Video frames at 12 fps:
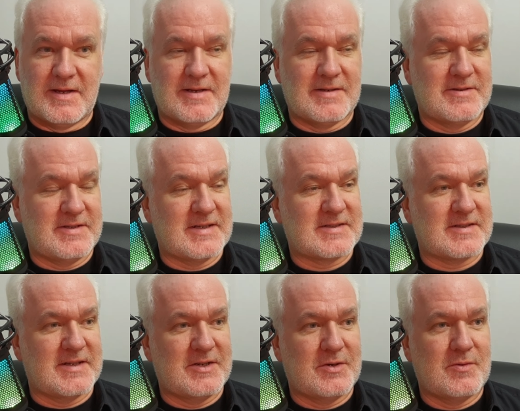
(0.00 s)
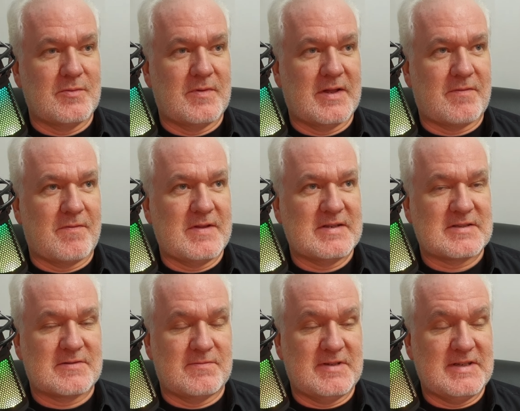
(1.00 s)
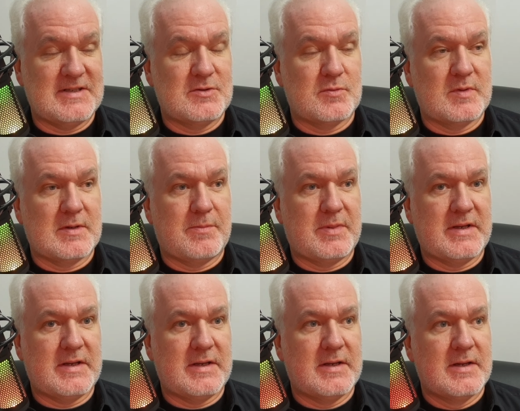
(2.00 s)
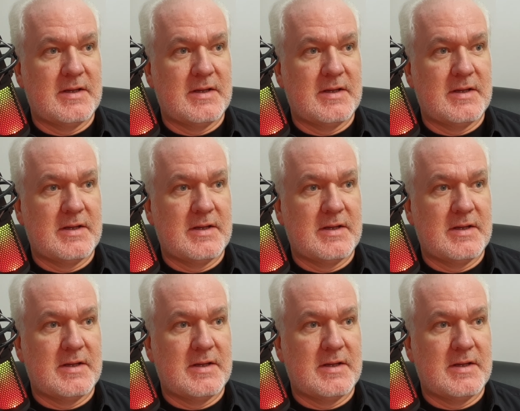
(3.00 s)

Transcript: Yes, I know that this video will be